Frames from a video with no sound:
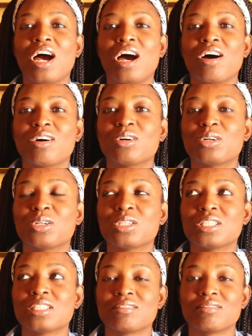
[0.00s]

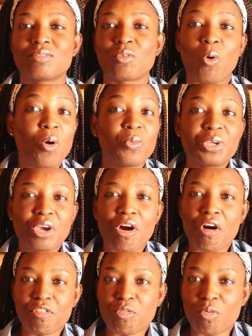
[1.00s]
1 week
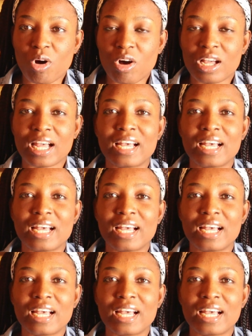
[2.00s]
off work,